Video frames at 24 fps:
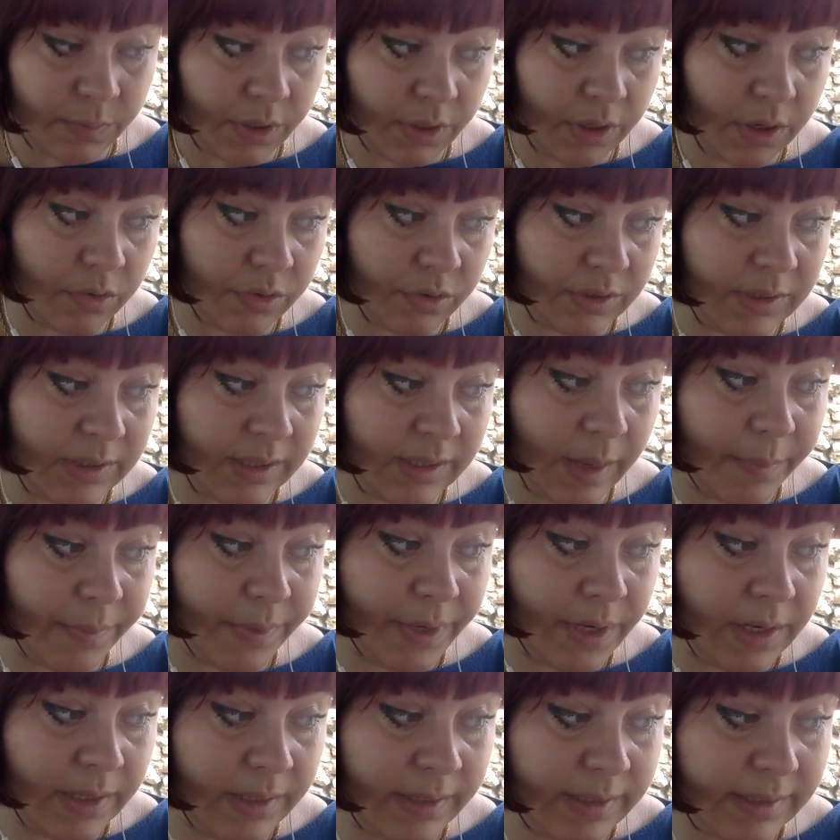because it's
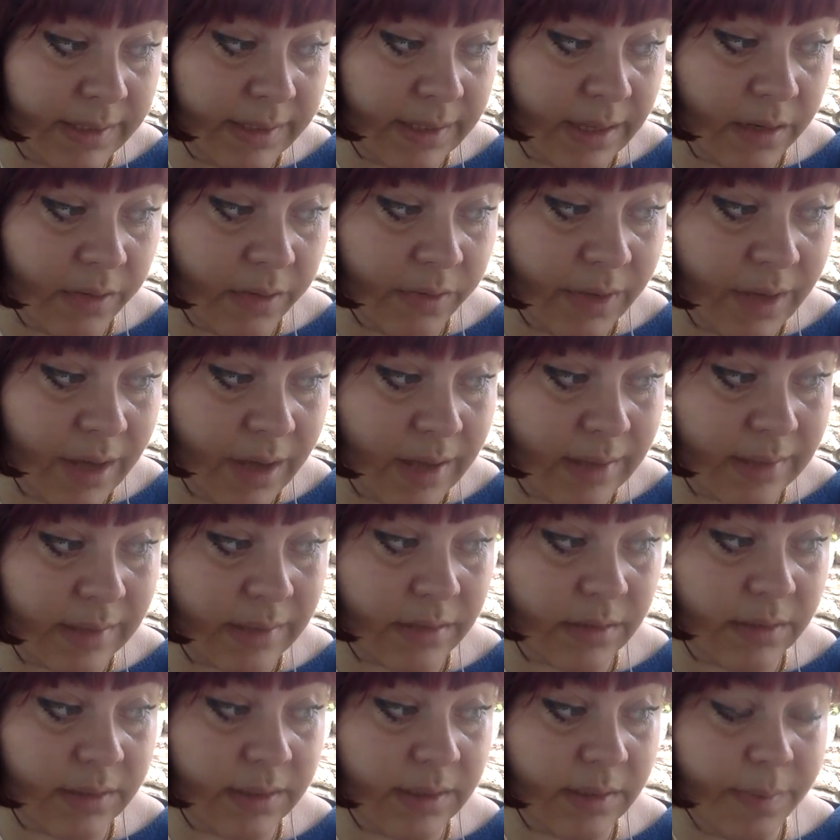happening in the sign of
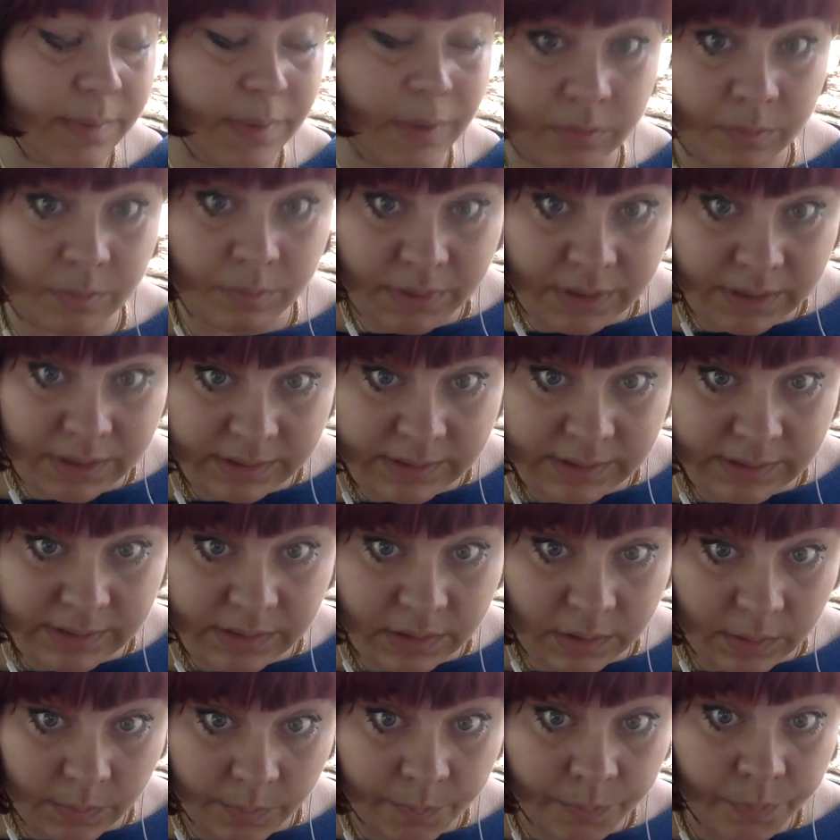Cancer. It's about
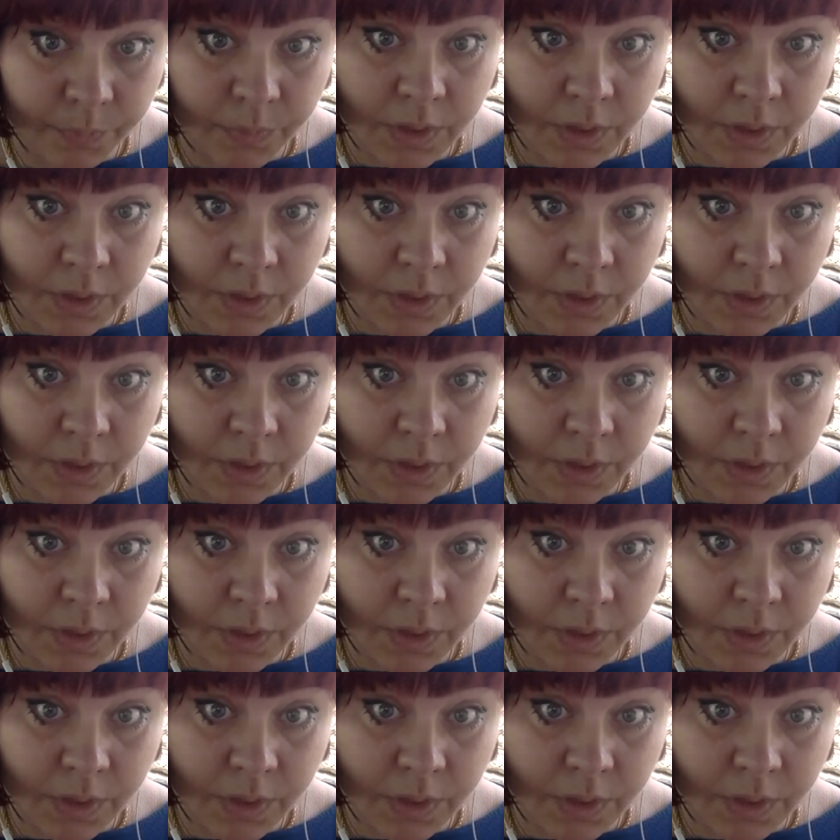mercy.